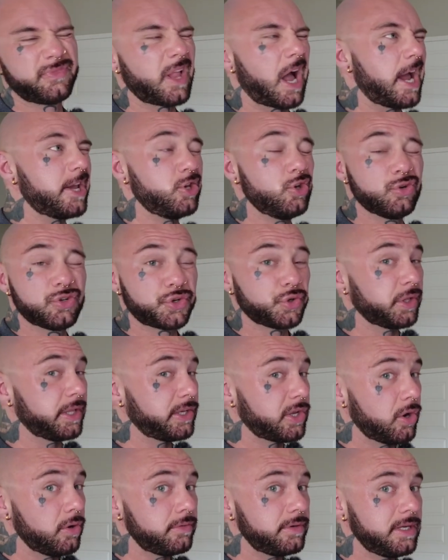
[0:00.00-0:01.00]
I usually
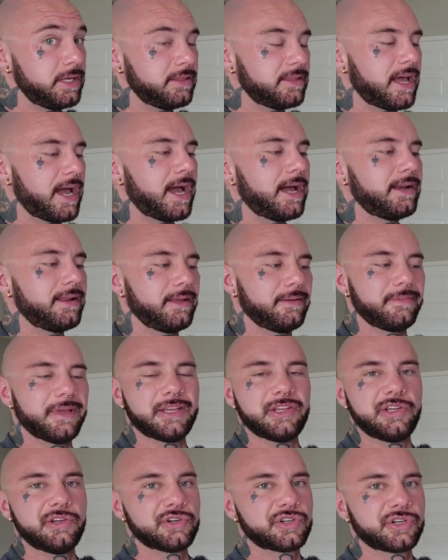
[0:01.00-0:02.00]
don't need that.
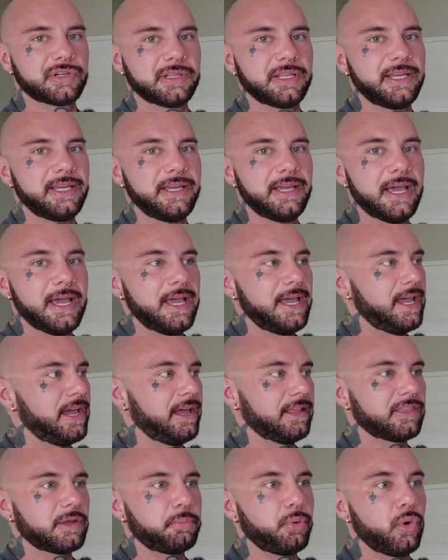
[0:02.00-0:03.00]
Usually
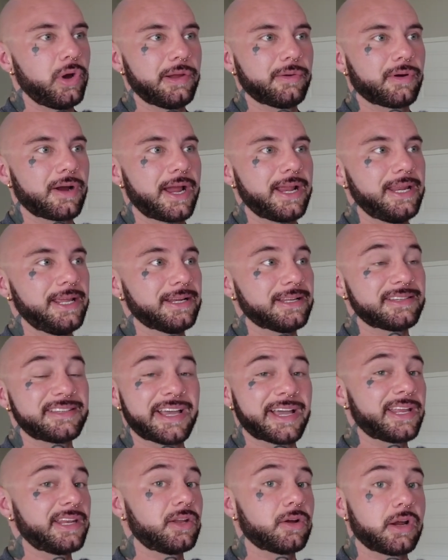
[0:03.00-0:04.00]
at the point where I need a
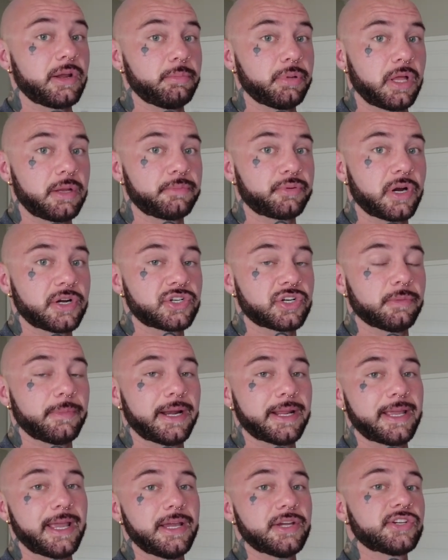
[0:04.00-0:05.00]
secondary blood pressure
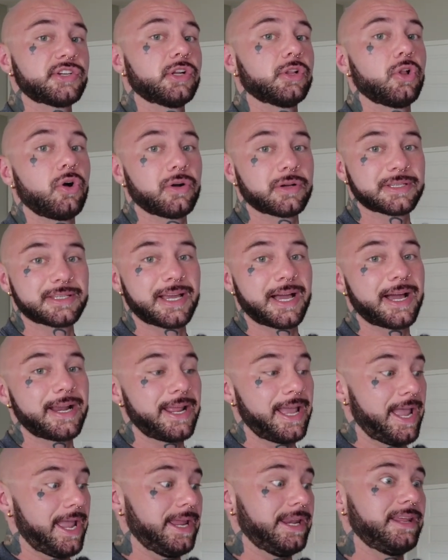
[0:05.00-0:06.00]
medication
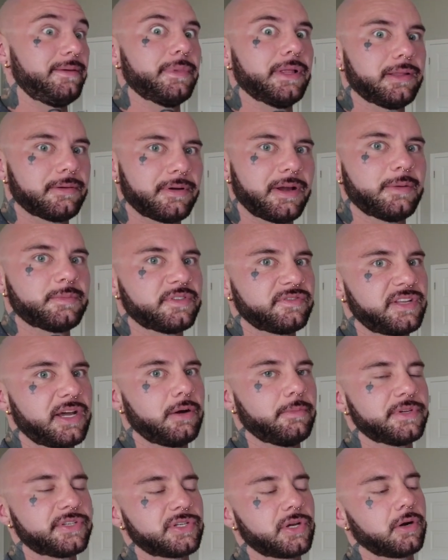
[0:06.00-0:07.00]
alongside 80 milligrams of
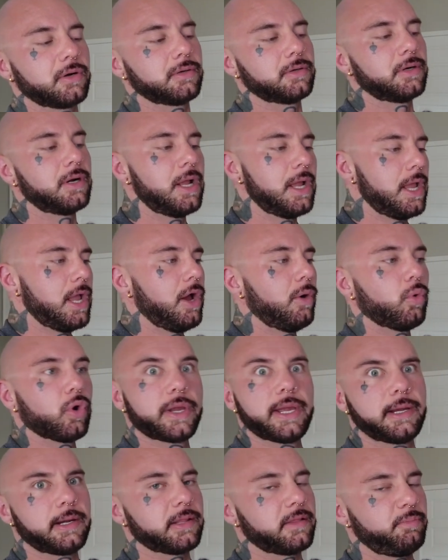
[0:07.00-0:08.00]
telmisartan, we're
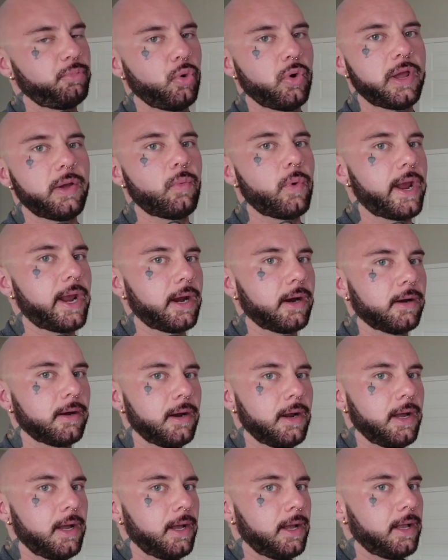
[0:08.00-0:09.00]
getting to the point where
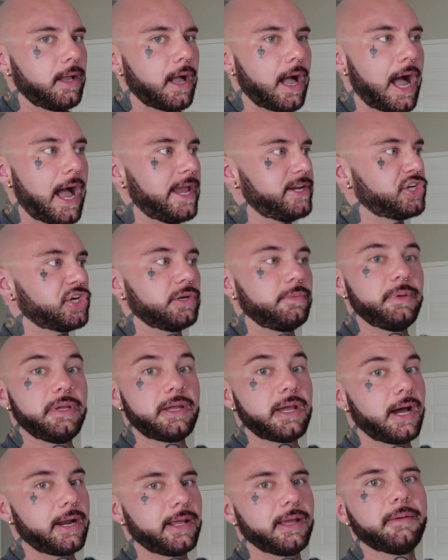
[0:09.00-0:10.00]
I should be
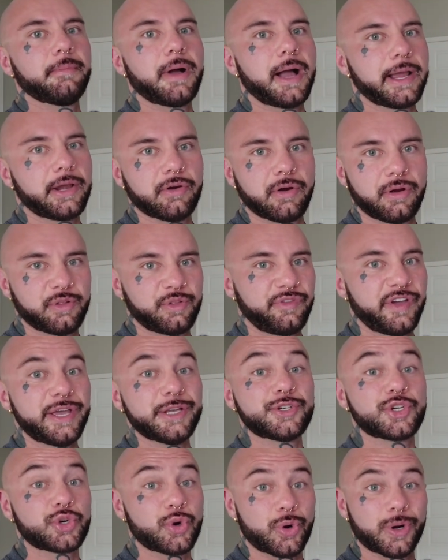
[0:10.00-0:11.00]
cutting my growth
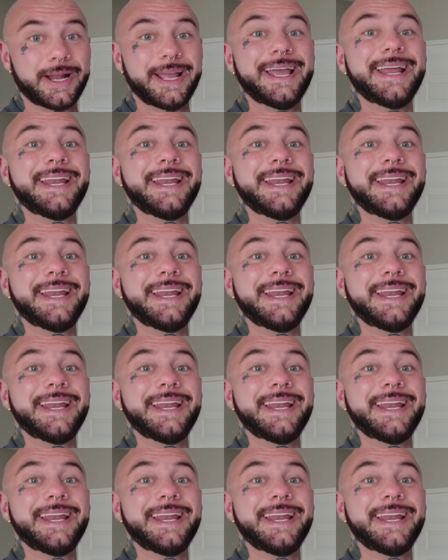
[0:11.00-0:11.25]
phase short